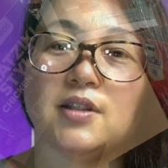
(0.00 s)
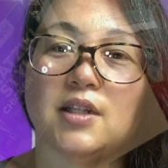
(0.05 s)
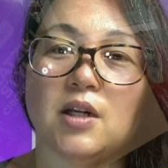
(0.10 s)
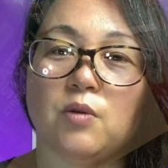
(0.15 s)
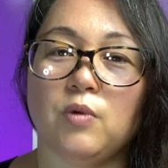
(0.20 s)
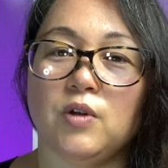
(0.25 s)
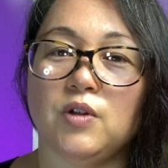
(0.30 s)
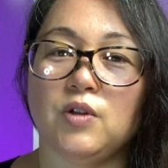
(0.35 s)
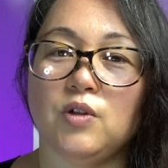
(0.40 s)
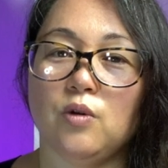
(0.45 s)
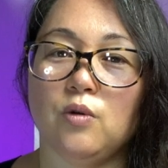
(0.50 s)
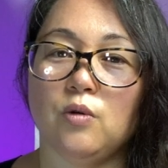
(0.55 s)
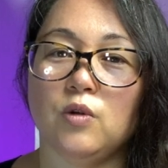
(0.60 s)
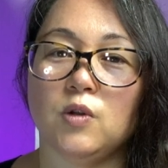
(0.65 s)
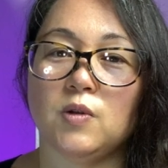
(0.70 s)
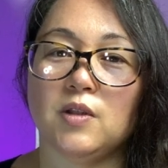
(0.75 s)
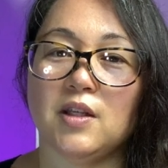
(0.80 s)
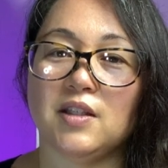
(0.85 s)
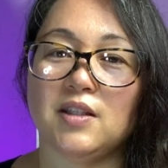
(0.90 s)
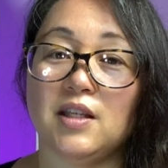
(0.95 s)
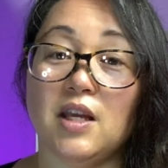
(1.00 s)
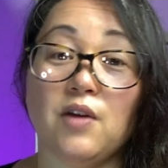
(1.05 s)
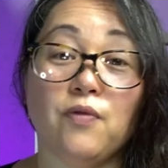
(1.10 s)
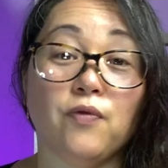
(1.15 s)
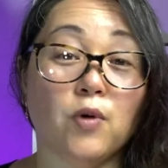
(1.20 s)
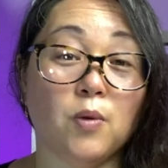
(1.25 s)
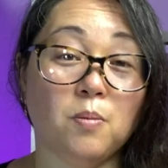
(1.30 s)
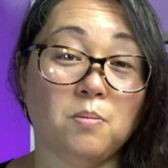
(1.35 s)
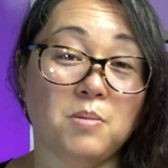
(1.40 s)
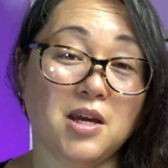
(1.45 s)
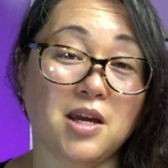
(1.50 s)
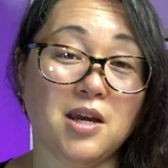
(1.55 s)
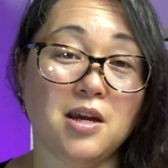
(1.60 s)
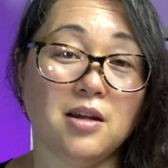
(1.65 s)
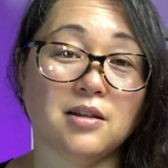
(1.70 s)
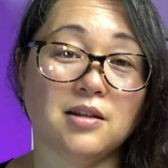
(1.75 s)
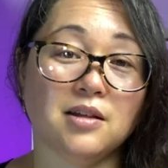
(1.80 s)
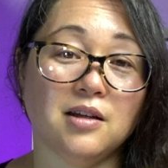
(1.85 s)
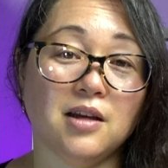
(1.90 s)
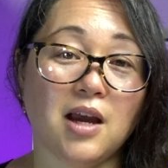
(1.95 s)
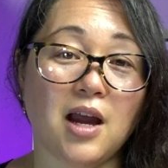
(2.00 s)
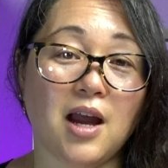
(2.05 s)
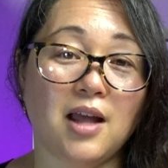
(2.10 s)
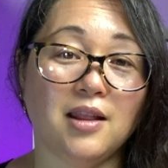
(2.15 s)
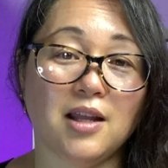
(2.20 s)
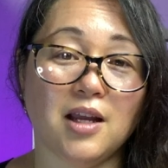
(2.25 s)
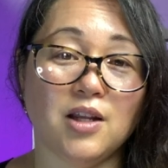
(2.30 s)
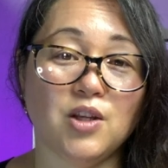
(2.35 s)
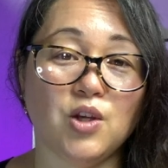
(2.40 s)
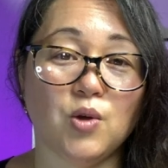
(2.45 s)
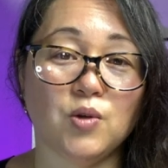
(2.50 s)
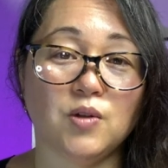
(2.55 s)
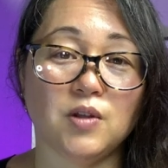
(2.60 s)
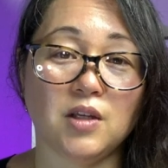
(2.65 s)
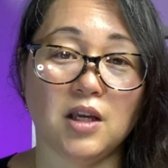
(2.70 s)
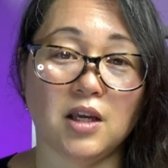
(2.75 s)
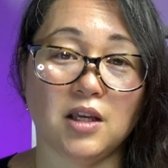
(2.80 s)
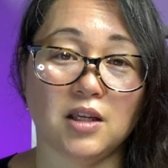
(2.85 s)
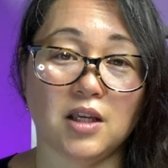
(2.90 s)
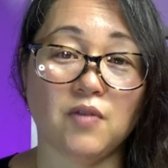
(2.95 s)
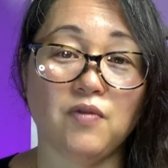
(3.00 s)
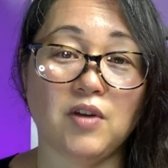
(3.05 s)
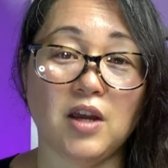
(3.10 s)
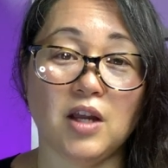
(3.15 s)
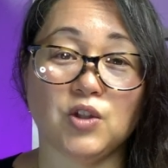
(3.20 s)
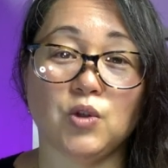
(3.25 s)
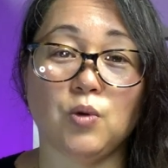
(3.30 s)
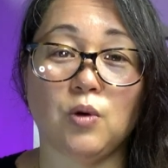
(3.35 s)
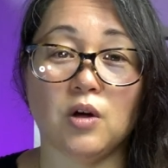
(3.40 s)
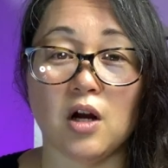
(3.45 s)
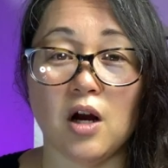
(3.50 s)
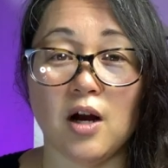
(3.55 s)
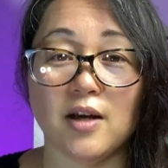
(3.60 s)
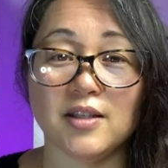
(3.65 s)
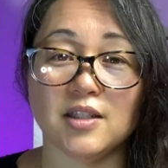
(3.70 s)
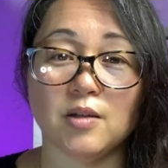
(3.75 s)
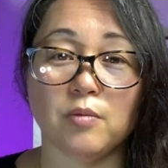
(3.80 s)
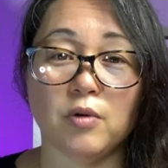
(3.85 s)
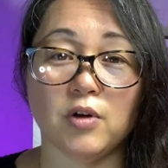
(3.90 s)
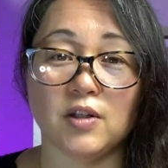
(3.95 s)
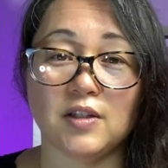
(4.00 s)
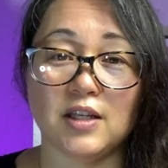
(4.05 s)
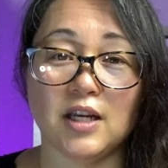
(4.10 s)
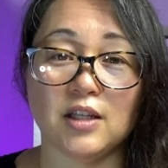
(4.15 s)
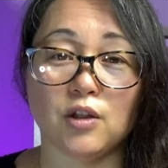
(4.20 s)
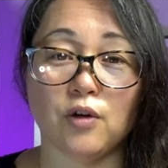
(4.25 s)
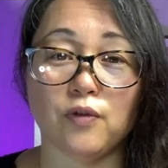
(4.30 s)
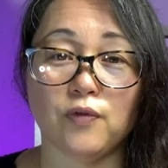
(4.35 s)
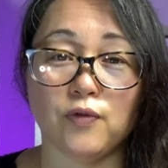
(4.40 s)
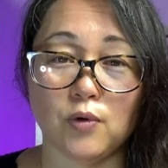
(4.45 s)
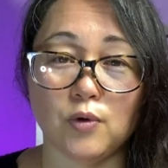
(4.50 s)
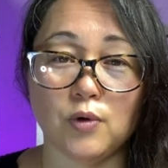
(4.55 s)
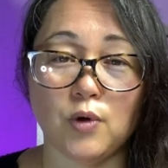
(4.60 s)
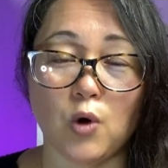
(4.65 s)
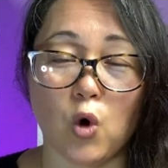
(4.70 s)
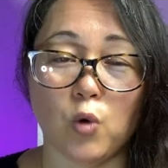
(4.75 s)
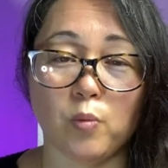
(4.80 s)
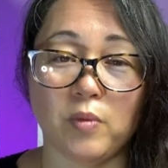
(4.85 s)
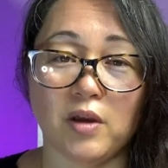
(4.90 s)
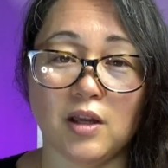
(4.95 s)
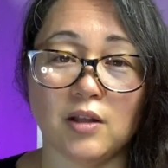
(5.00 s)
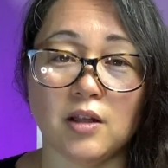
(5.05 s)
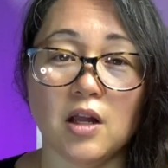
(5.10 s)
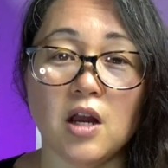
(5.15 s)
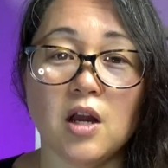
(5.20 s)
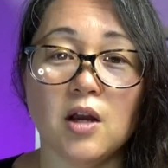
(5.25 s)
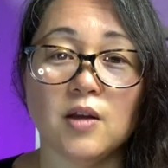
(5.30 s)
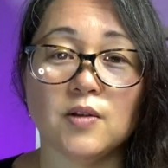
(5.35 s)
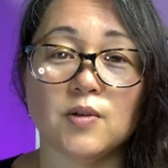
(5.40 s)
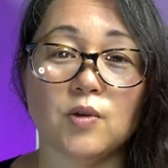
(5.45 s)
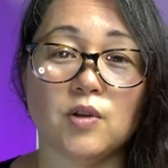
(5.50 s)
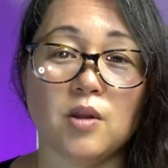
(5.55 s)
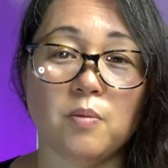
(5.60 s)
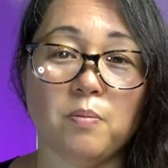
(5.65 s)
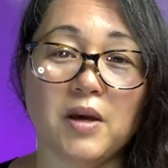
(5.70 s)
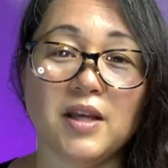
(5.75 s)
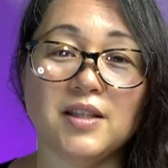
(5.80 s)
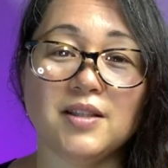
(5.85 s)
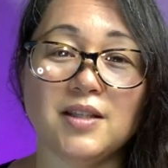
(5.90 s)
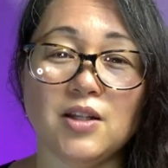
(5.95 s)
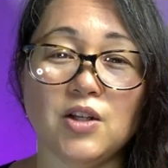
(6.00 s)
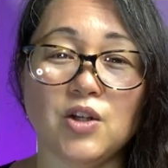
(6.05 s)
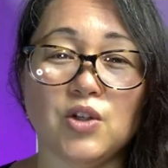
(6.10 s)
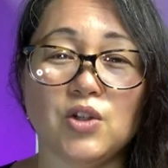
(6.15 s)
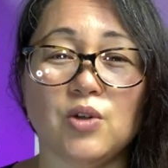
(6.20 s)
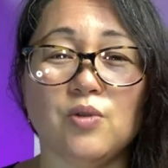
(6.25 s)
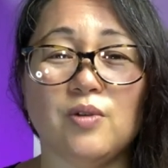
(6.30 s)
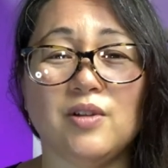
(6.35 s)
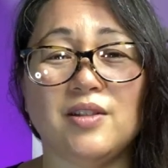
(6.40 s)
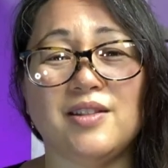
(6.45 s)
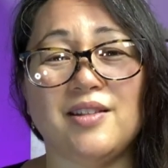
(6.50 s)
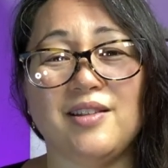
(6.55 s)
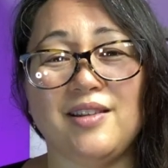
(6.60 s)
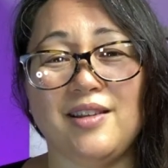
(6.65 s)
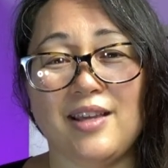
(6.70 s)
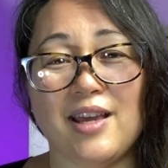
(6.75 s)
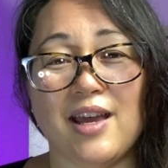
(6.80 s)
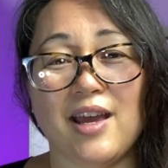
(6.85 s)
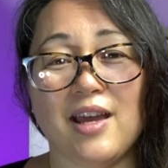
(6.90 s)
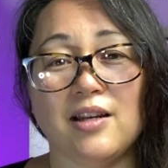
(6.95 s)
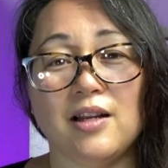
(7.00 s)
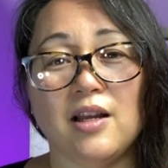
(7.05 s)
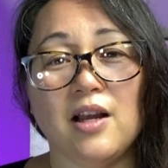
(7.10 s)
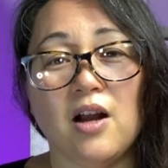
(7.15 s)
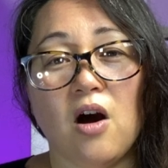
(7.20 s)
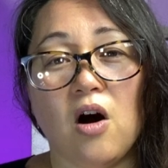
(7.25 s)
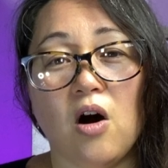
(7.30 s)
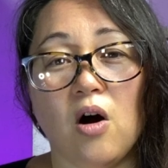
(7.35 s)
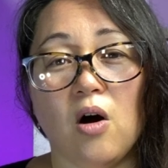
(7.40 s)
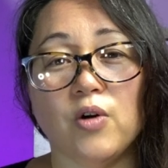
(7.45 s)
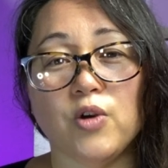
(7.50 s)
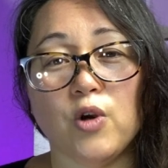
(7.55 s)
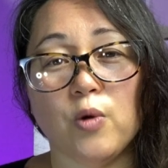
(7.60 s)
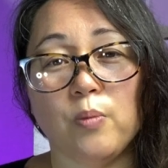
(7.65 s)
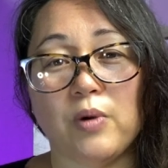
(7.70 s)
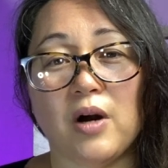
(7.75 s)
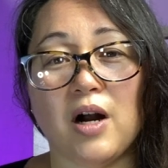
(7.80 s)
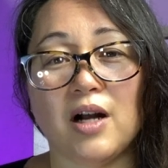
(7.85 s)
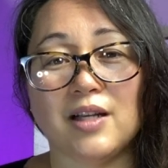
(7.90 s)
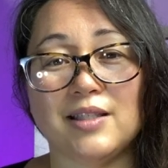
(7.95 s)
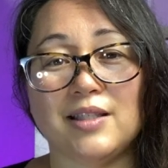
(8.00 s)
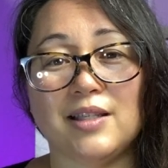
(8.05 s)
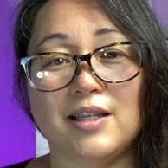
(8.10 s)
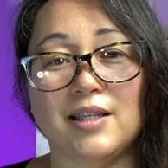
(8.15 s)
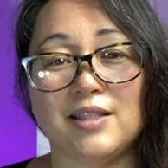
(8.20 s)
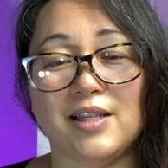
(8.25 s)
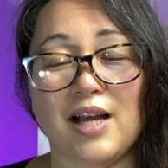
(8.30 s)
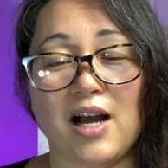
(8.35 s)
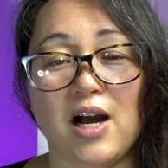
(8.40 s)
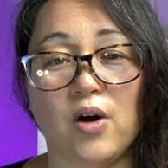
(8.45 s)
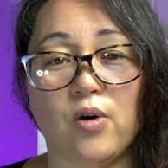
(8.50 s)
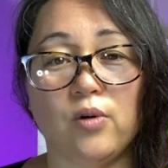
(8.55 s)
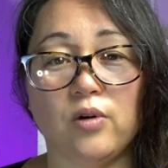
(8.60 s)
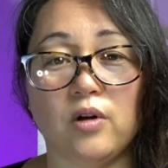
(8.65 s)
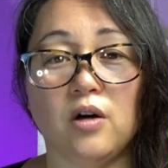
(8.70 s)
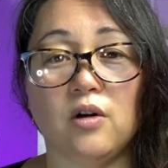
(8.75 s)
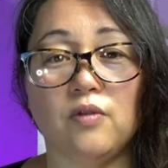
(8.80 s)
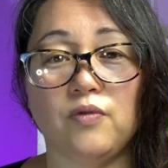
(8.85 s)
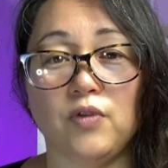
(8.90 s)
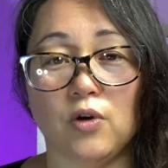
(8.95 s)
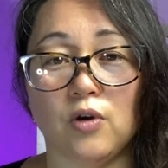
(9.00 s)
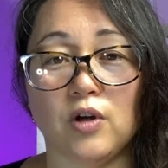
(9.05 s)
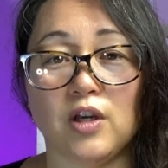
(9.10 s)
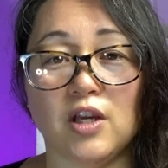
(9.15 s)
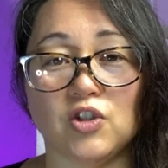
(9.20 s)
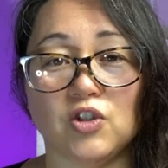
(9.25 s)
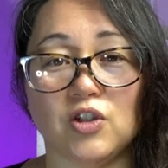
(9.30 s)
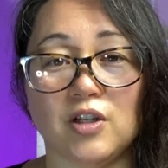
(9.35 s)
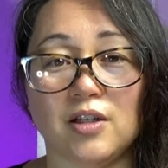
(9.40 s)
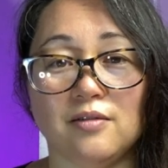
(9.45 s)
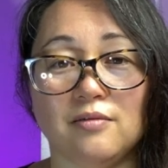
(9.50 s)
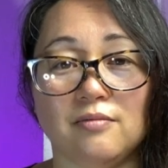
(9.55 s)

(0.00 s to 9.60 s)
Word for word: that was used, let's say, for meat and then using it, giving it to a customer to take their food home in. So the best thing to do is to get all your boxes out of your kitchen.